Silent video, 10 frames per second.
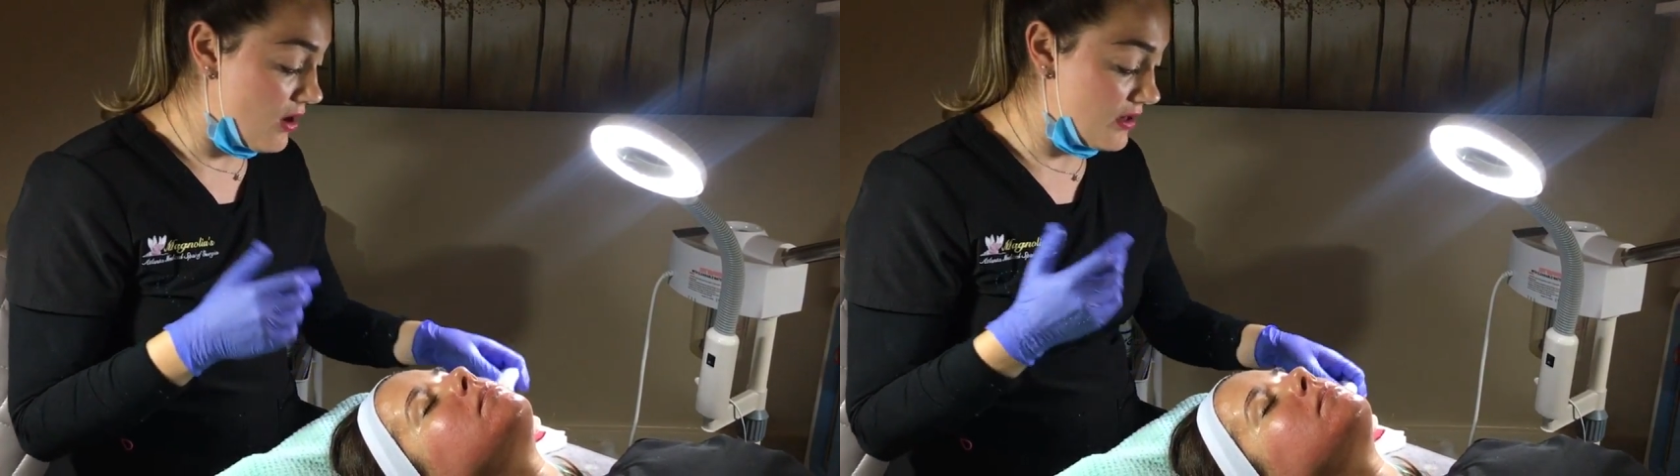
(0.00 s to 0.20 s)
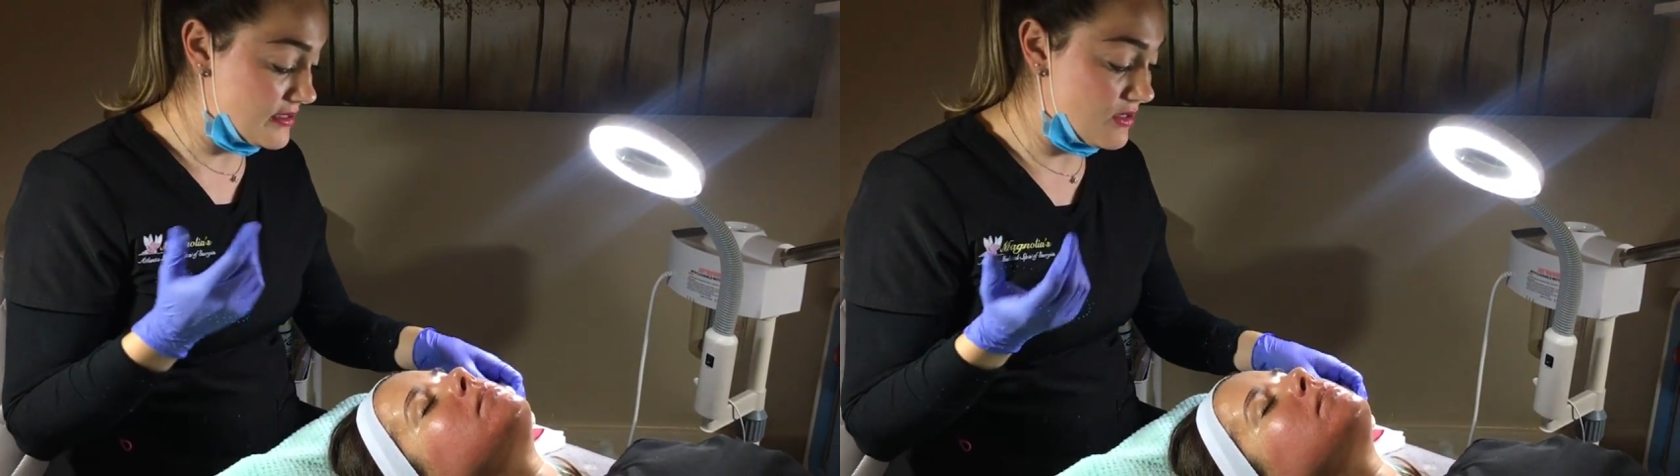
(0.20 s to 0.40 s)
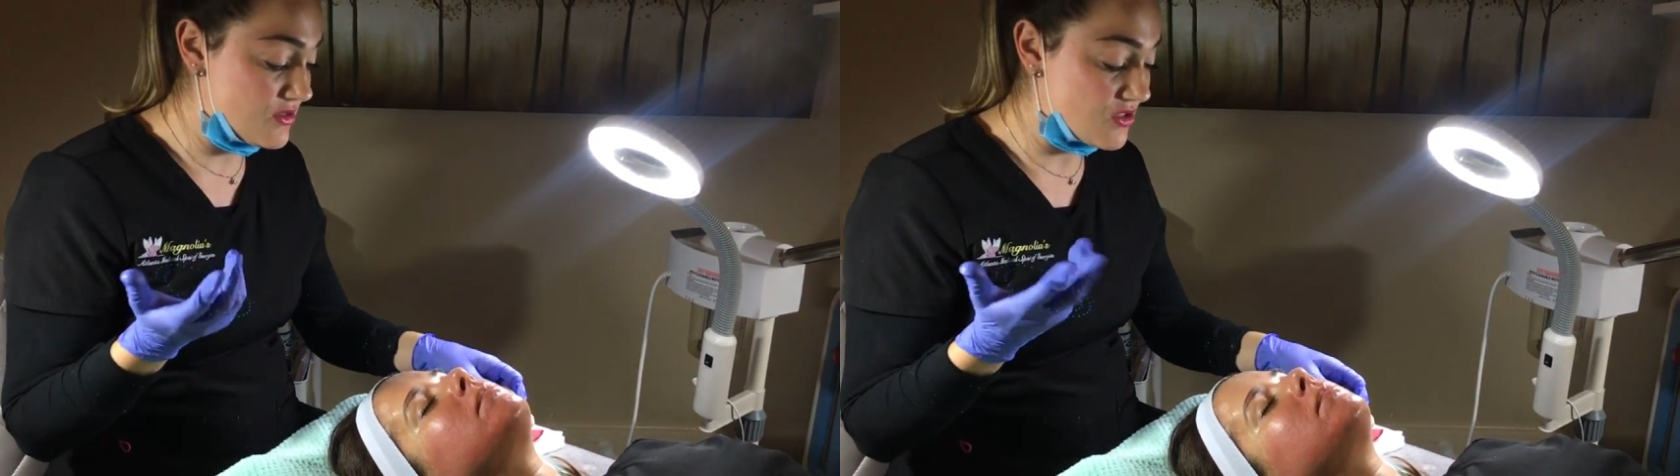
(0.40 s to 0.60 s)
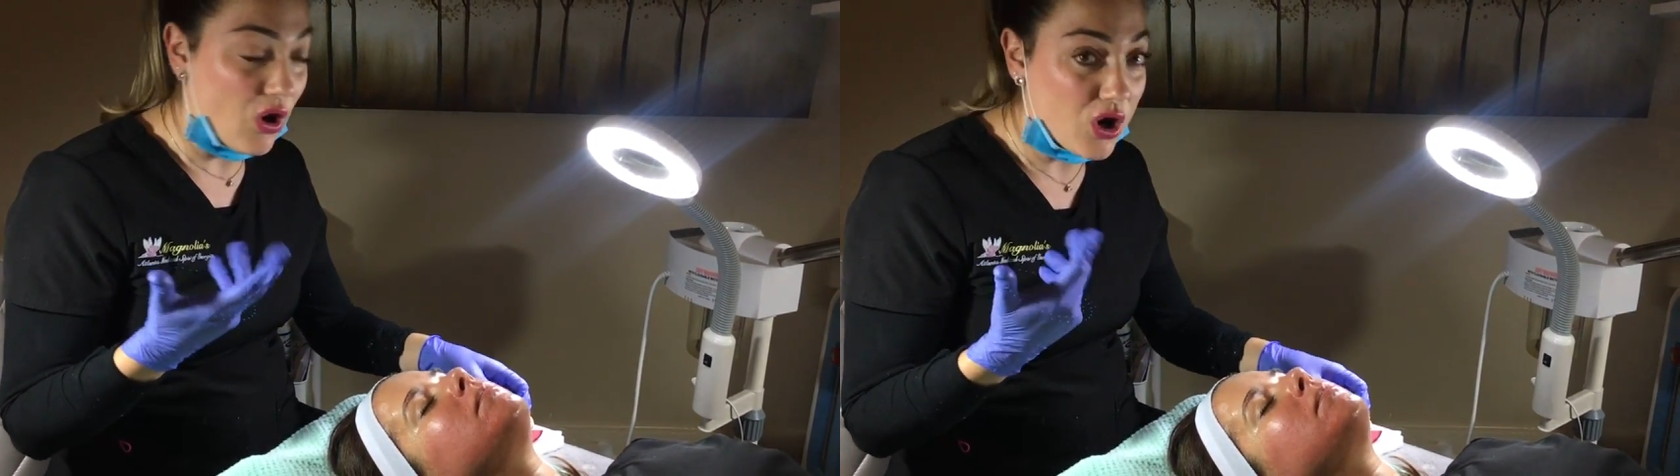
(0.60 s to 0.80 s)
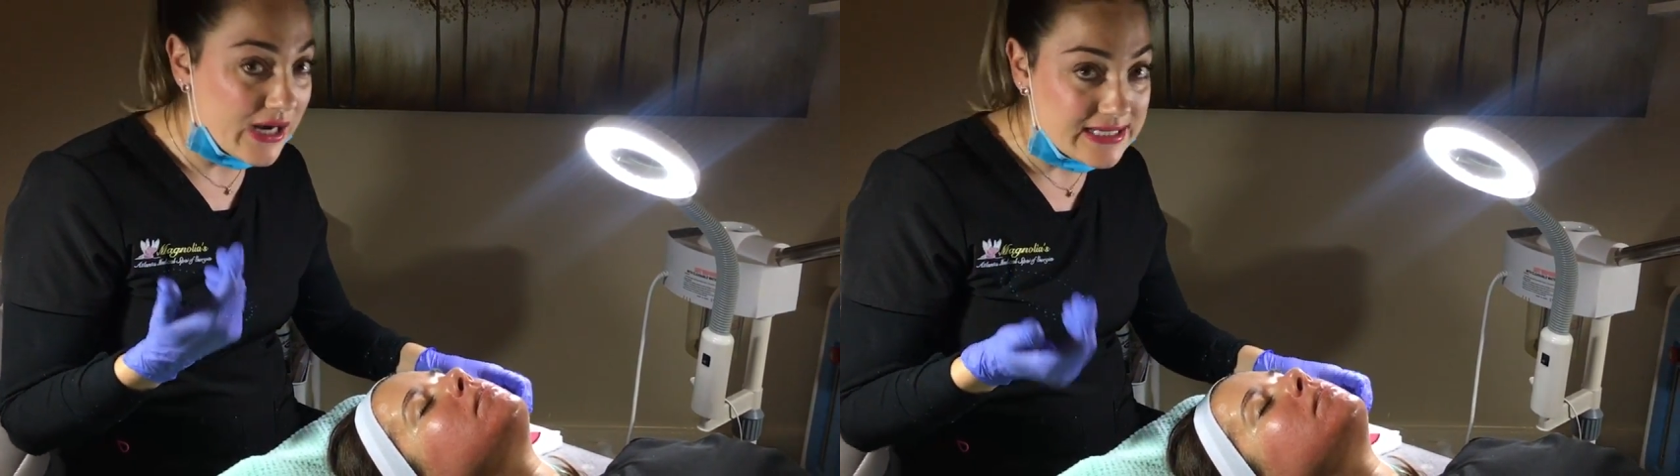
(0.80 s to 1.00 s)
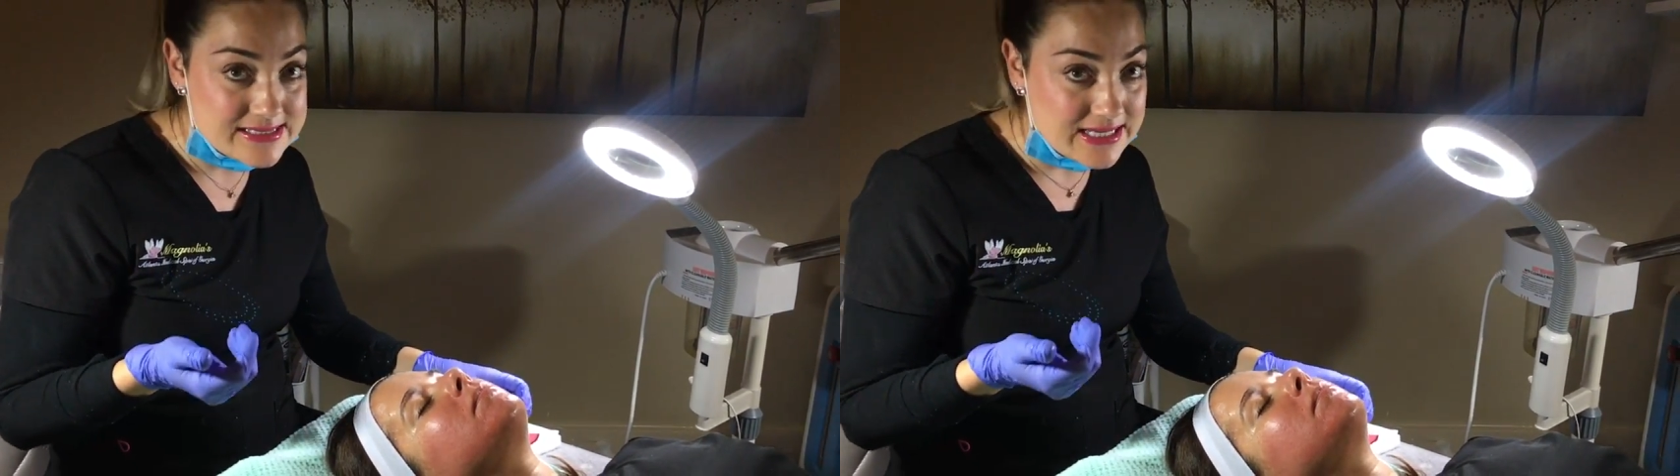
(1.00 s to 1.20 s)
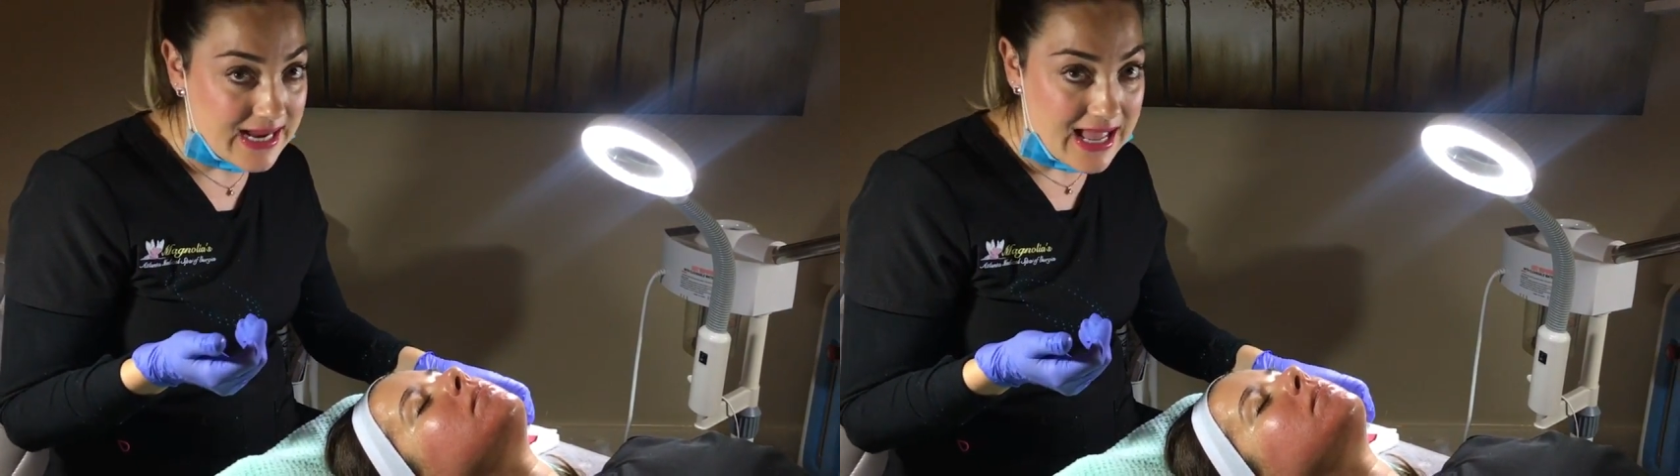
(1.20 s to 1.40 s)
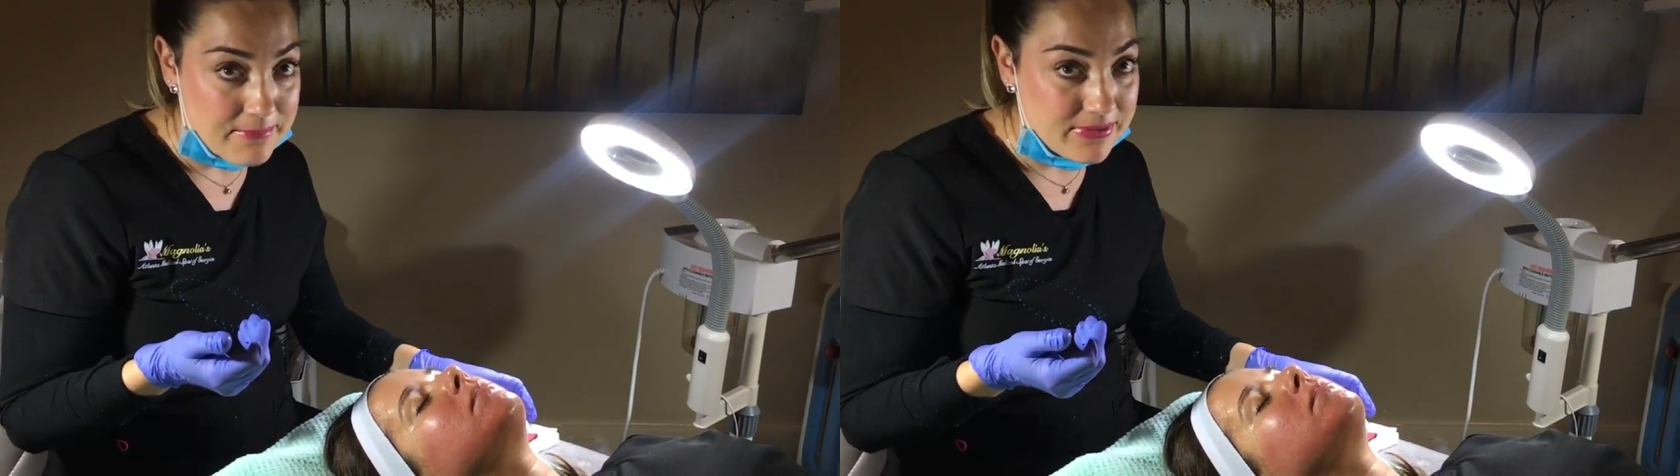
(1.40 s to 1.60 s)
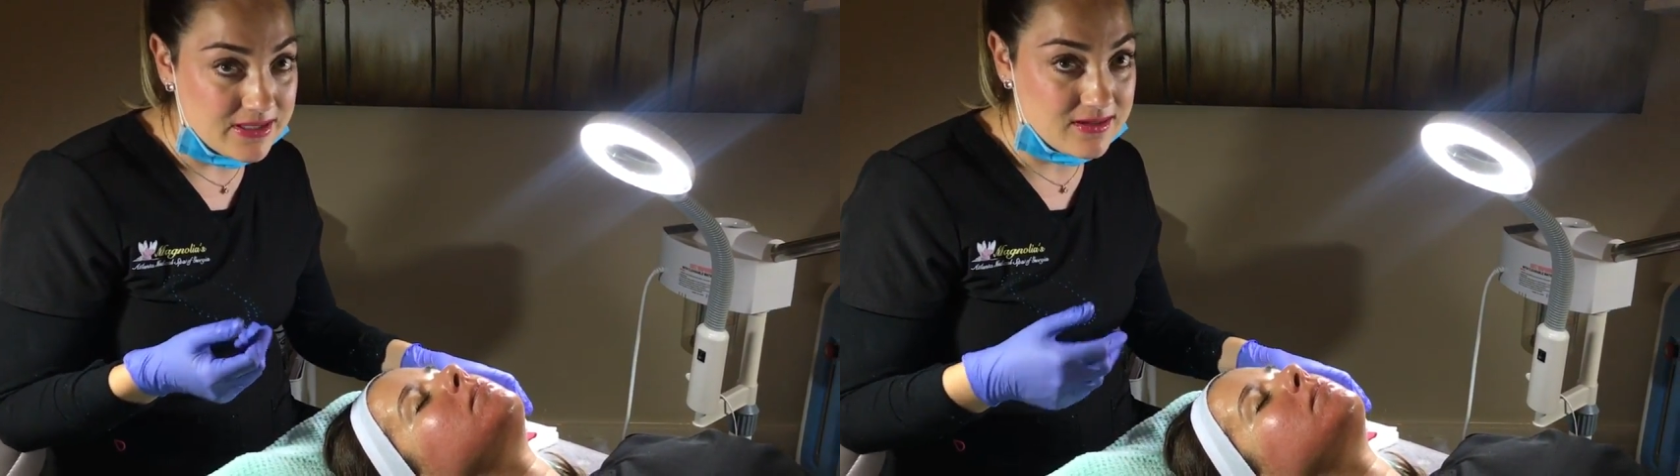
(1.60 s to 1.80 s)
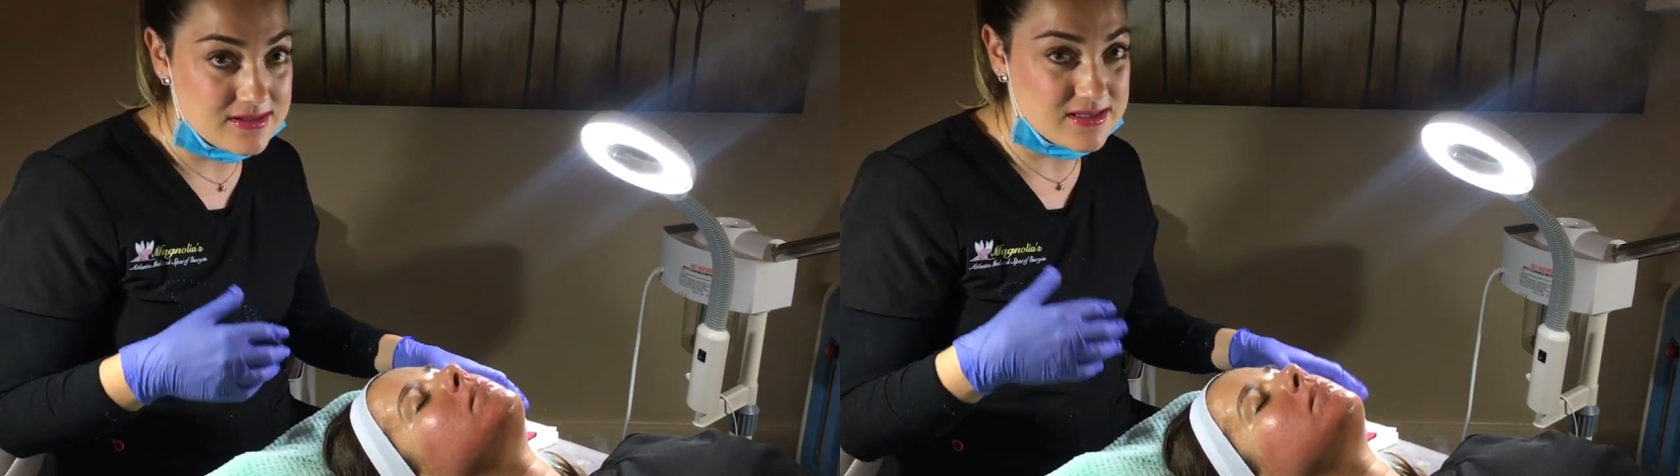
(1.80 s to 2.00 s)
Also, scarring is going to
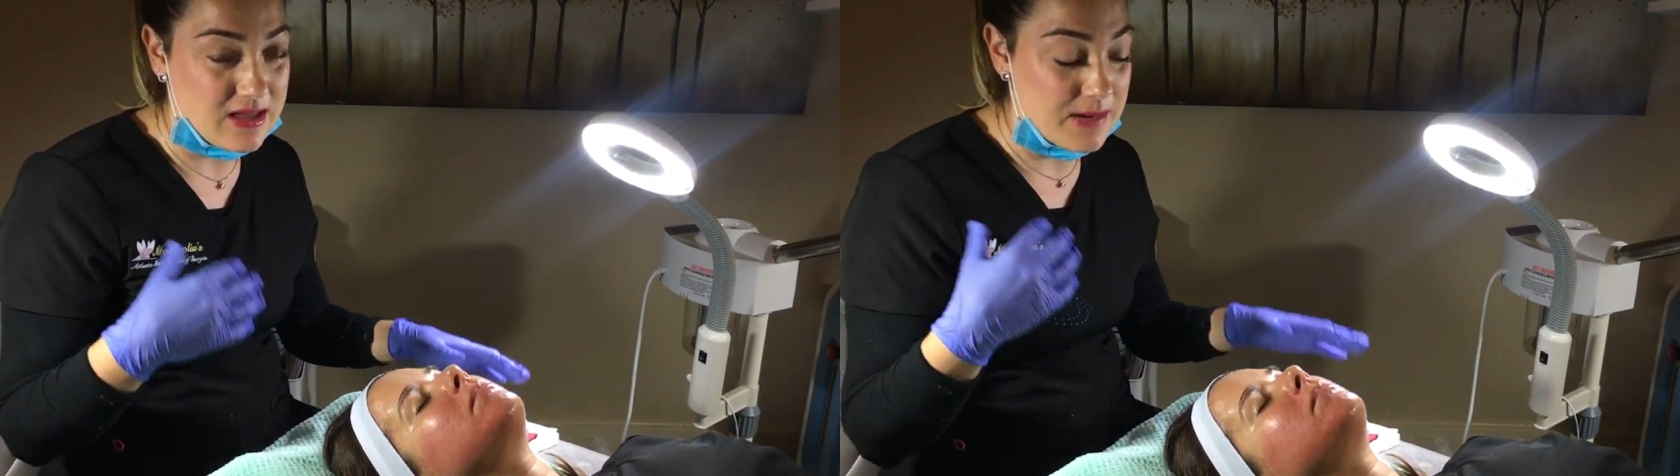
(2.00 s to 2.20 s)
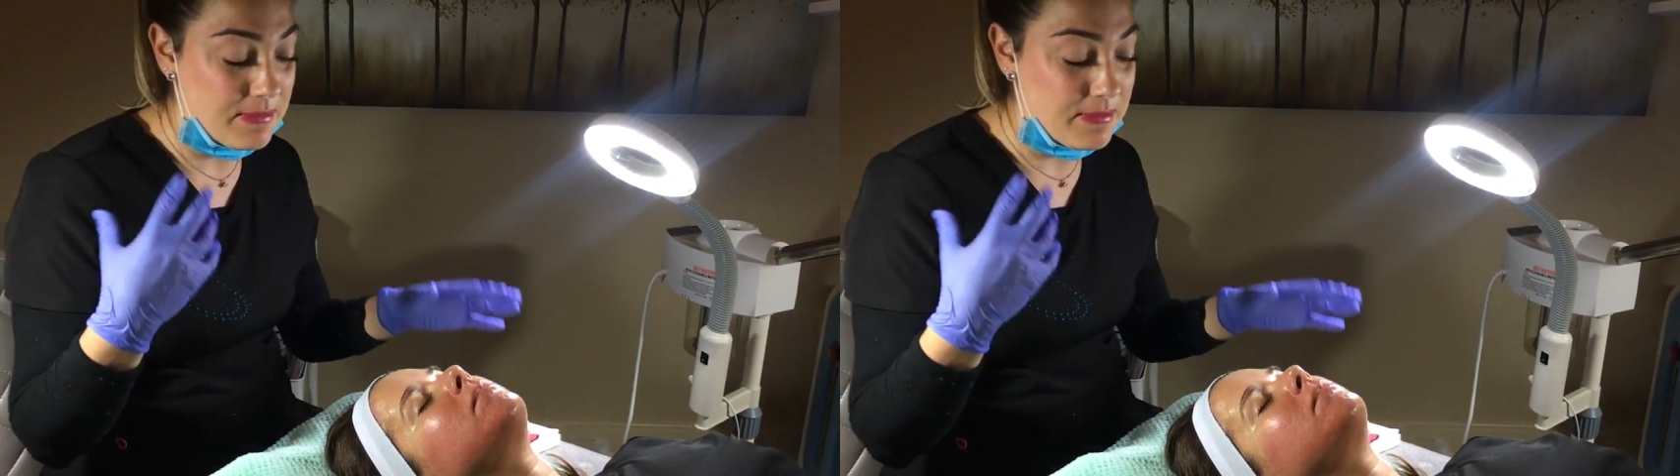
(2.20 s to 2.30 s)
happen because a lot